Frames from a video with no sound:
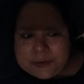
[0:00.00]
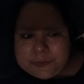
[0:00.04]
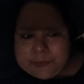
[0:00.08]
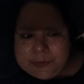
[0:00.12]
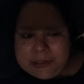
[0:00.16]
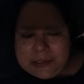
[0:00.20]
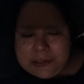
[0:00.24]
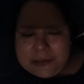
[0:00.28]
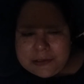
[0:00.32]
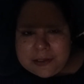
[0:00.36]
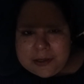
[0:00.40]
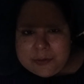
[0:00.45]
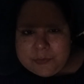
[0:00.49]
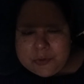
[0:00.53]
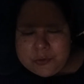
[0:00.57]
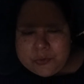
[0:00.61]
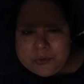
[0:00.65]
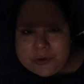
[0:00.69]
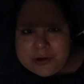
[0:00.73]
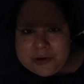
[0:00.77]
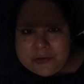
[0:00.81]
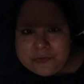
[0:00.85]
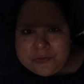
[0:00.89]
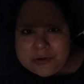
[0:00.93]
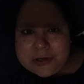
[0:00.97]
spending time or
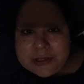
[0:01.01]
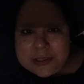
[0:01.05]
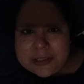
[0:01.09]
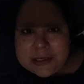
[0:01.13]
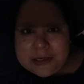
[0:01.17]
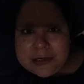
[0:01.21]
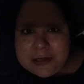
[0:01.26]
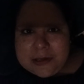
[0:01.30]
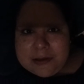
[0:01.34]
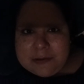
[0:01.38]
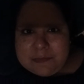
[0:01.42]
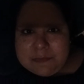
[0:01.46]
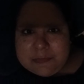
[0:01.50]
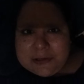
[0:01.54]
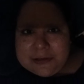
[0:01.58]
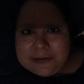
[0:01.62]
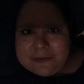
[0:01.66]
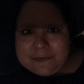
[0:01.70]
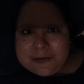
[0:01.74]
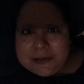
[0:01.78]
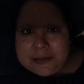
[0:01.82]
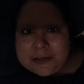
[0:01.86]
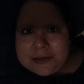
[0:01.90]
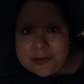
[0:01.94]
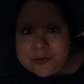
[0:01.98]
whatever and then him
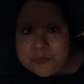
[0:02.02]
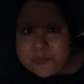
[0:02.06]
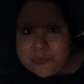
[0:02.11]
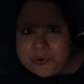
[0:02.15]
leaving in the